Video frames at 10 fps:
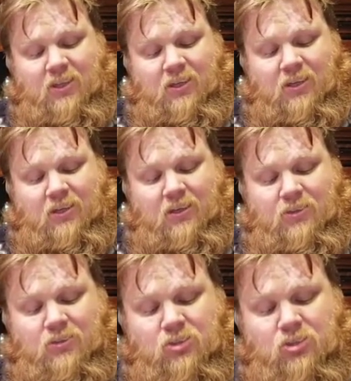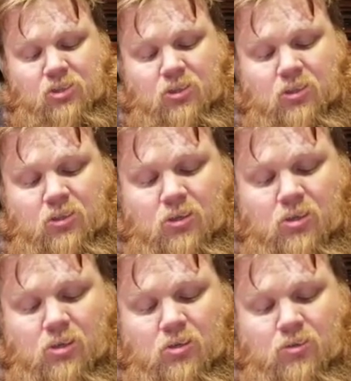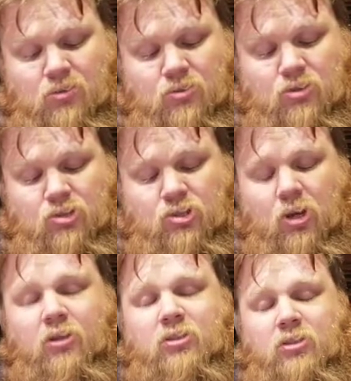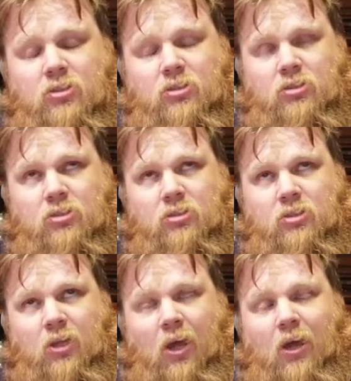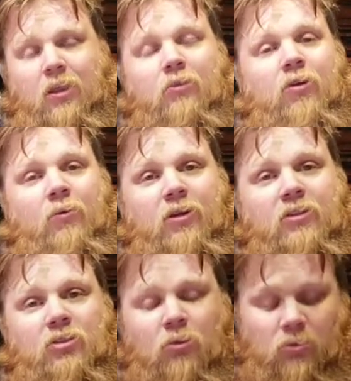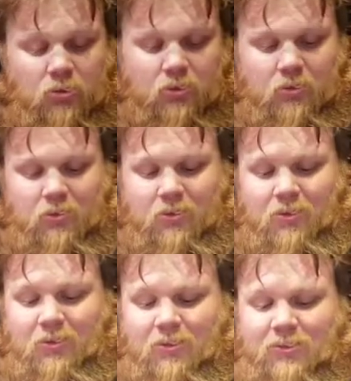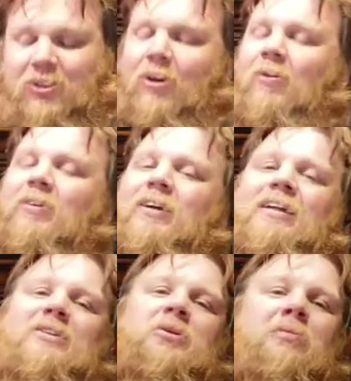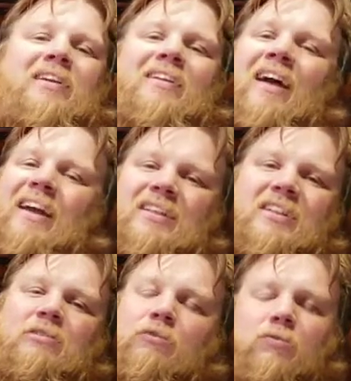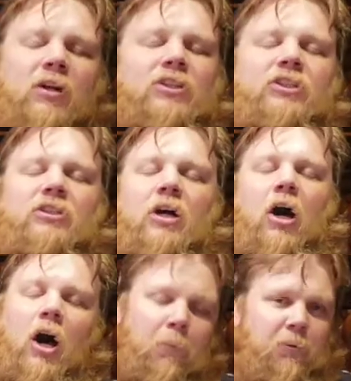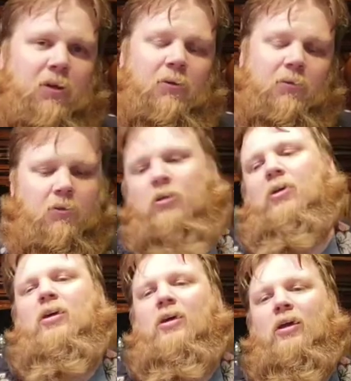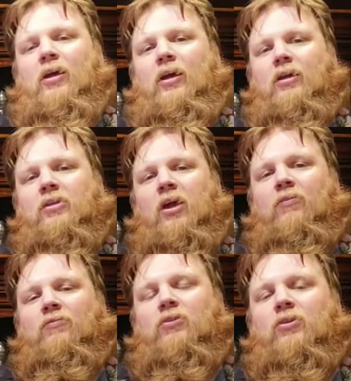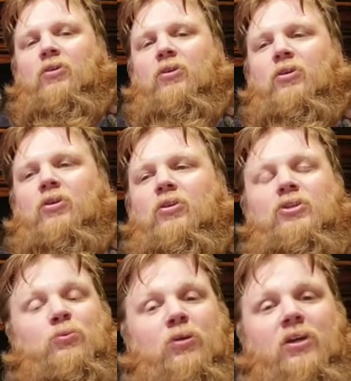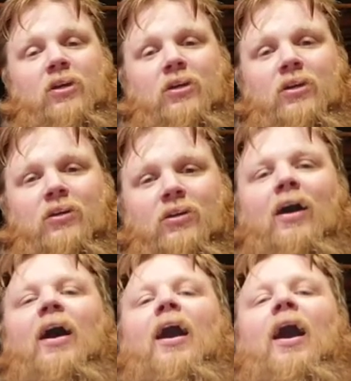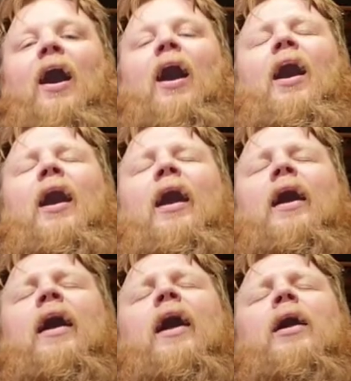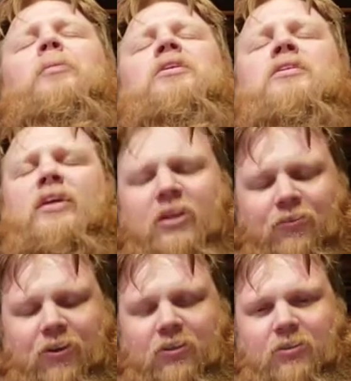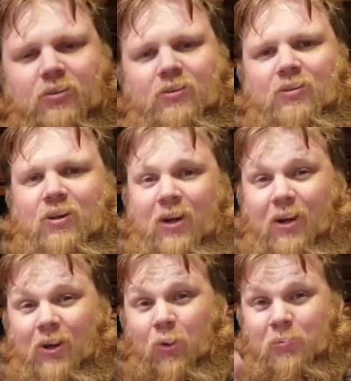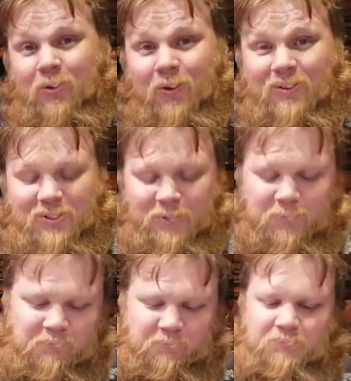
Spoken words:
is just at 3 weeks old. So it's going to be nice and fresh and hoppy. And after this week, I am in need of it. I hope you are too.